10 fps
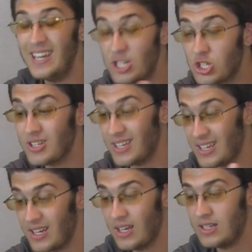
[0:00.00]

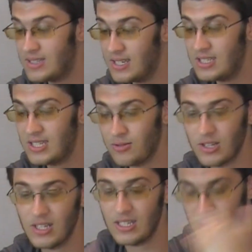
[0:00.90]
Initially,
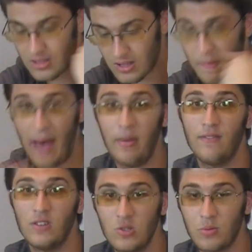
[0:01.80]
DC released the
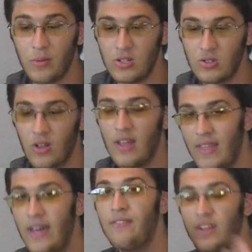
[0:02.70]
Batman v Superman trailer,
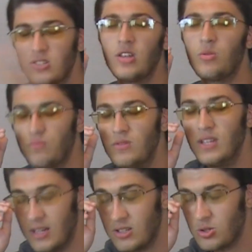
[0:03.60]
and then eventually
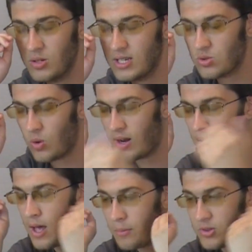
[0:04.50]
they did Suicide
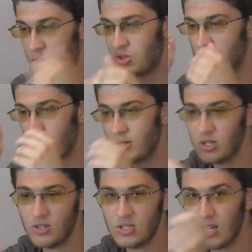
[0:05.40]
Squad. But there was so
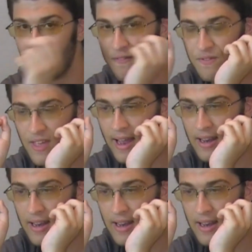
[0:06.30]
much other stuff